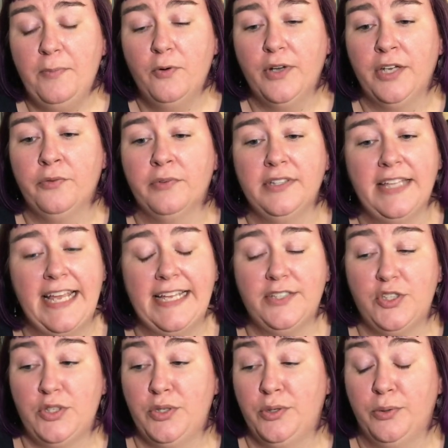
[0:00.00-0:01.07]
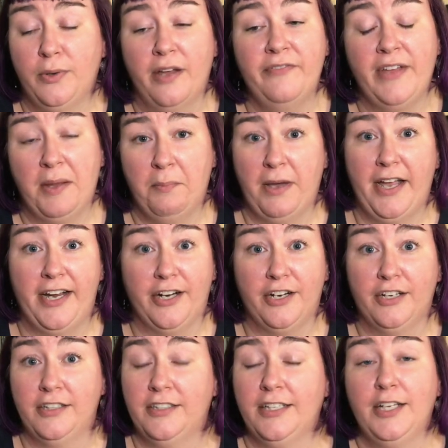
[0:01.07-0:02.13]
can relate to a
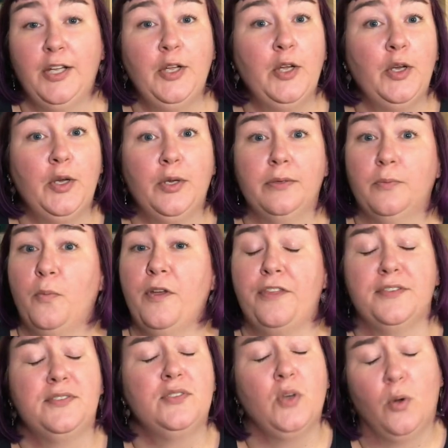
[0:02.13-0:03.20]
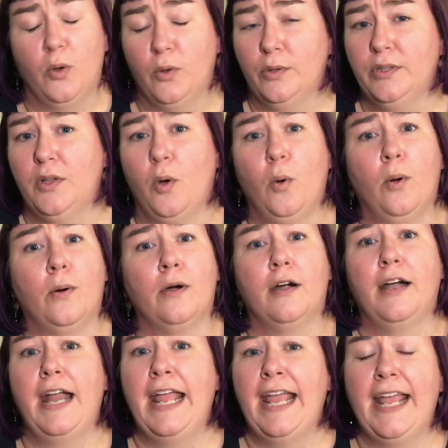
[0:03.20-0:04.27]
vampire with a soul,
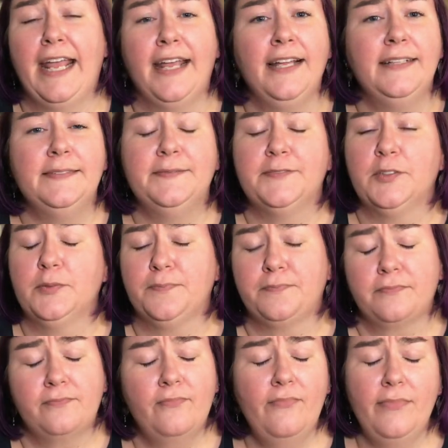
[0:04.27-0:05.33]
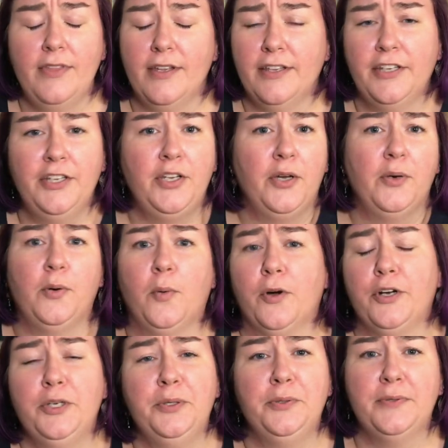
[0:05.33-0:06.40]
or a, you know, or
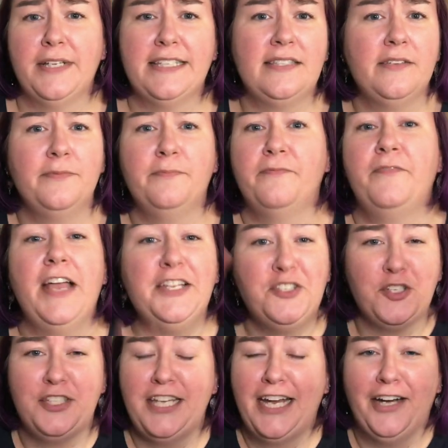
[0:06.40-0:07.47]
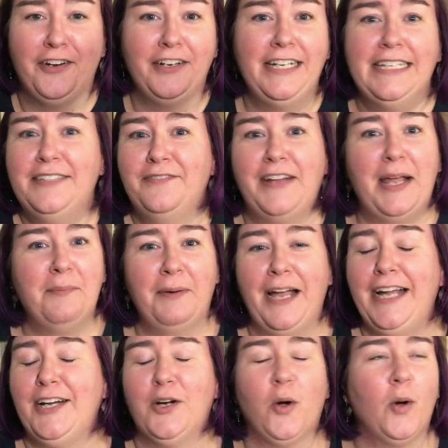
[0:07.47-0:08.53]
who is a vegetarian
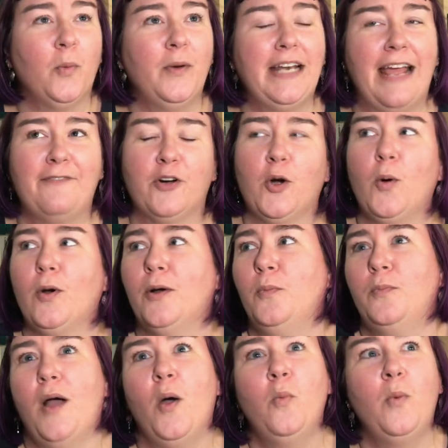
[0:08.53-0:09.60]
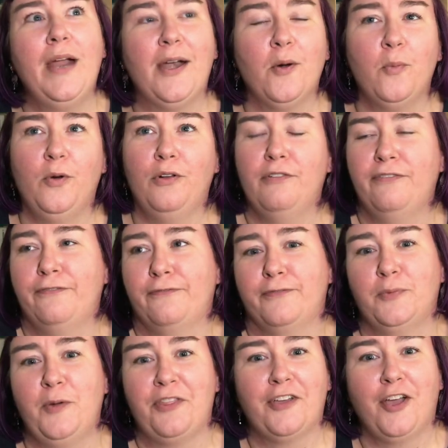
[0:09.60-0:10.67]
vampire or whatever, or a werewolf
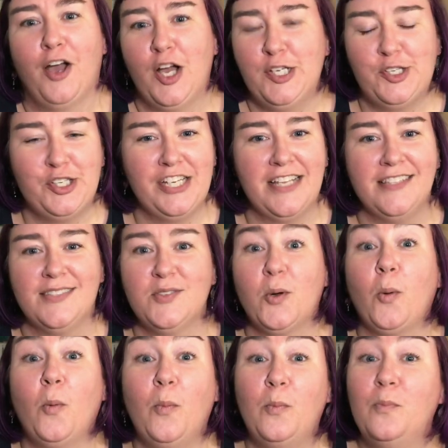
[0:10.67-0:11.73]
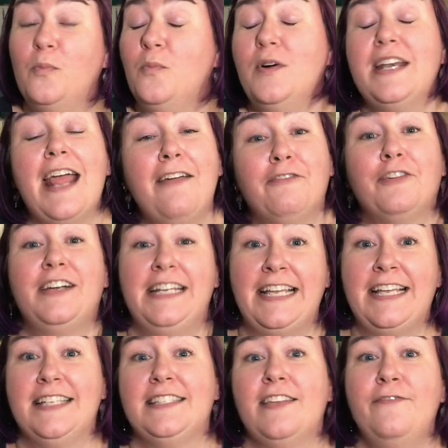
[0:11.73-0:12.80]
with a conscience or whatever it
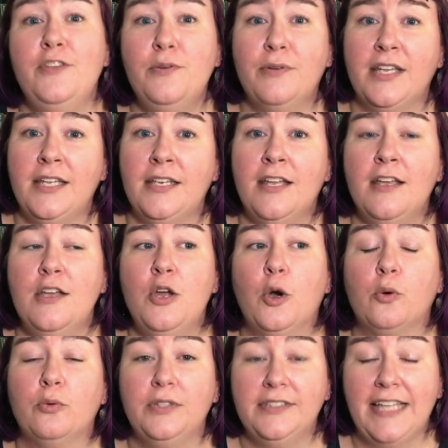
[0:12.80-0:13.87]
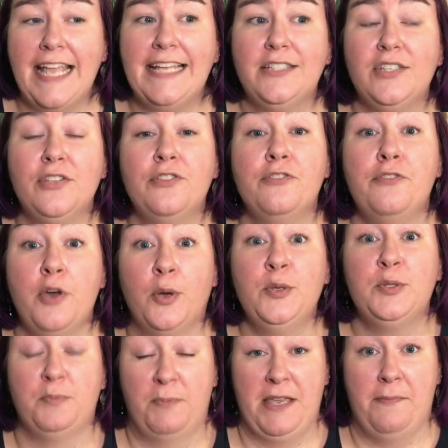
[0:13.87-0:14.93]
is, if you can relate to
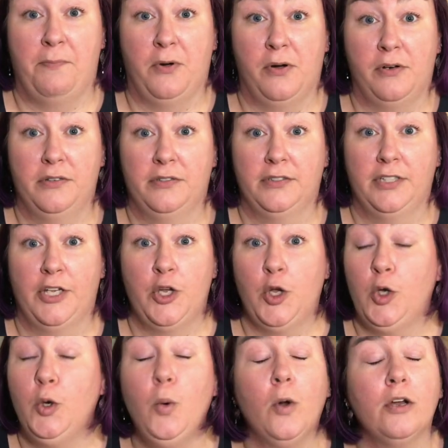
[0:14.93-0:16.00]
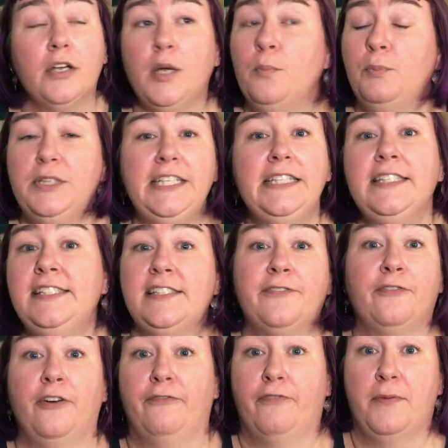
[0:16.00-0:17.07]
those people who are completely
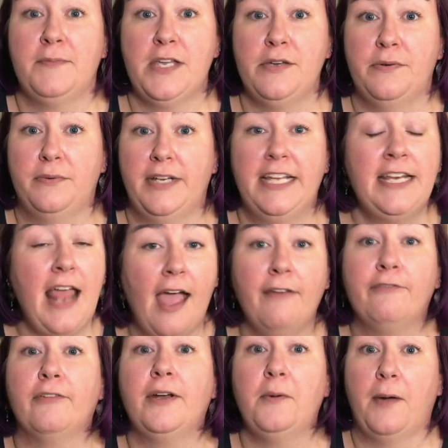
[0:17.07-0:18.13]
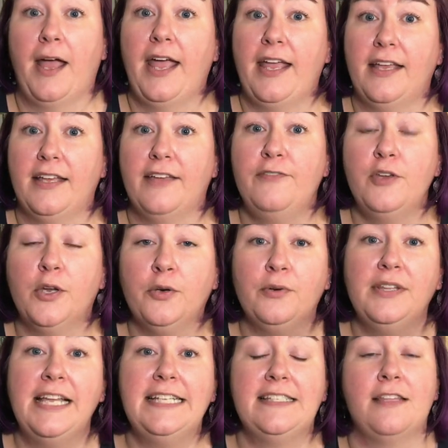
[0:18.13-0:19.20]
different from you in every way, if you can
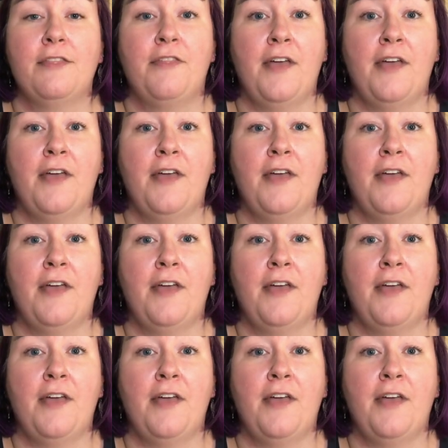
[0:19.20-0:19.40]
relate to